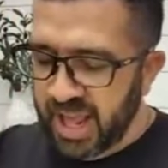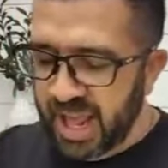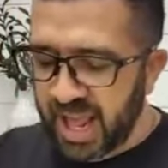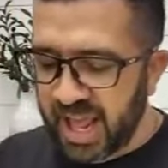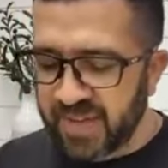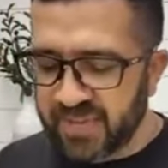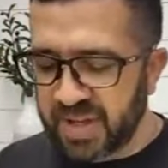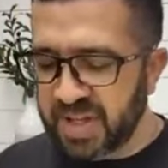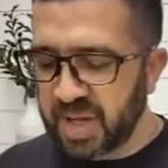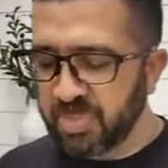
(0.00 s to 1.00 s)
havoc
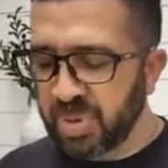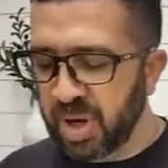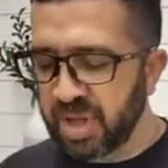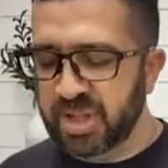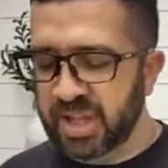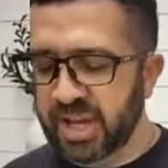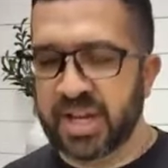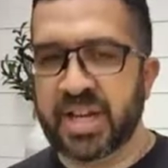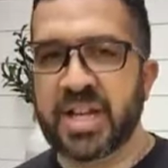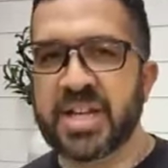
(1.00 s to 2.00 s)
upon the
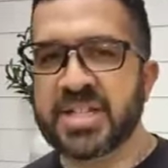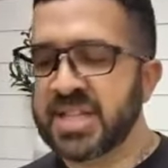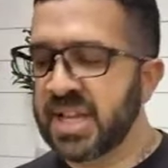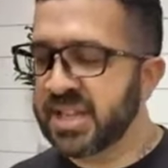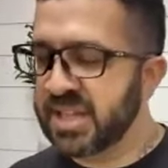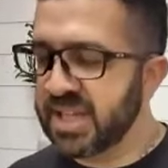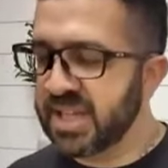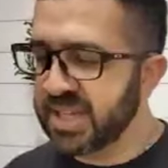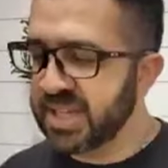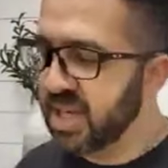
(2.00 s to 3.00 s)
land, he said this,